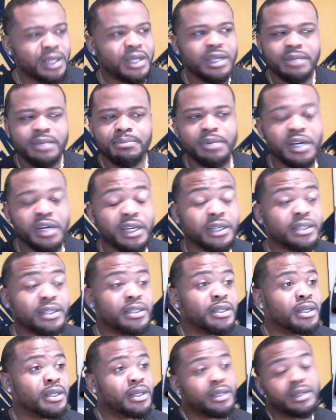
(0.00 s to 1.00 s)
But,
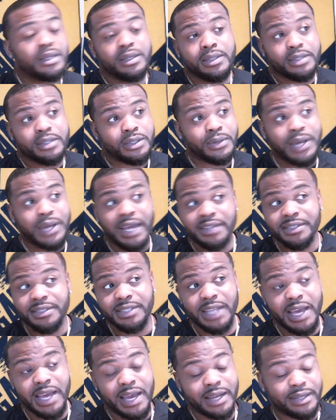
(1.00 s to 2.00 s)
so that's
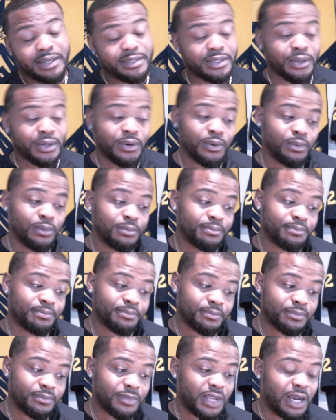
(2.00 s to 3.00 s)
that. So,
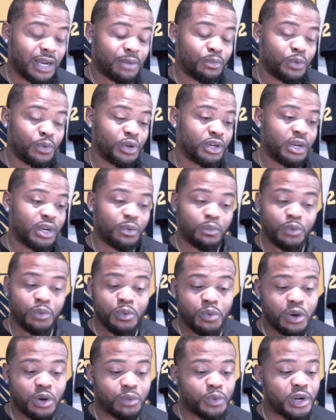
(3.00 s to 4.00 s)
we
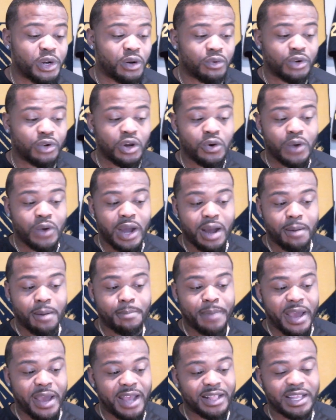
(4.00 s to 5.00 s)
don't know how
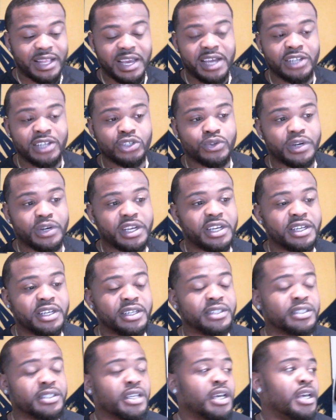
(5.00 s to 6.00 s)
bad the injury
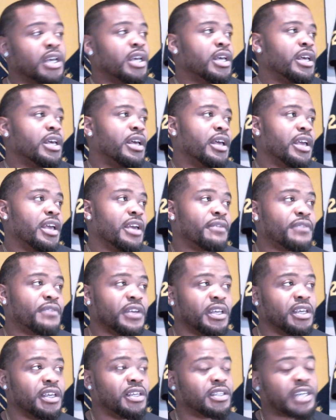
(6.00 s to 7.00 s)
is. If
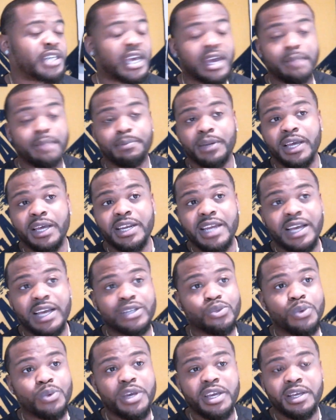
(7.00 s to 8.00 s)
he can't play next
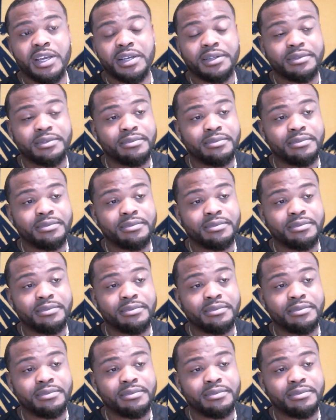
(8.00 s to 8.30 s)
week,